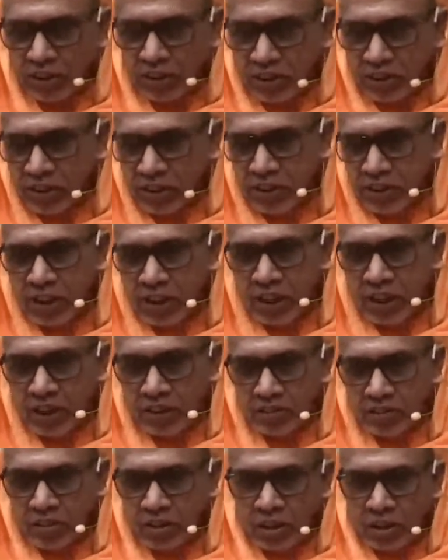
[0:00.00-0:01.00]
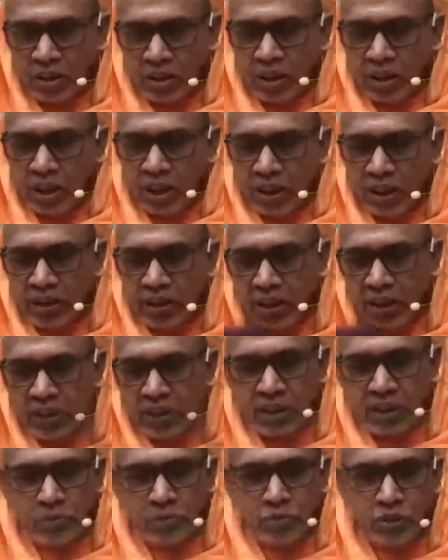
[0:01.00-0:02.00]
sentence is there. And
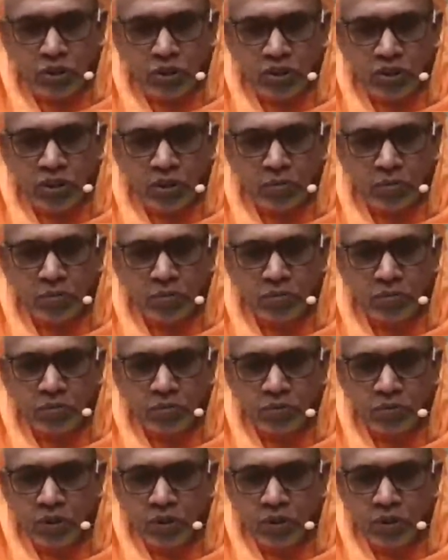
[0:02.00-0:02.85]
then comes some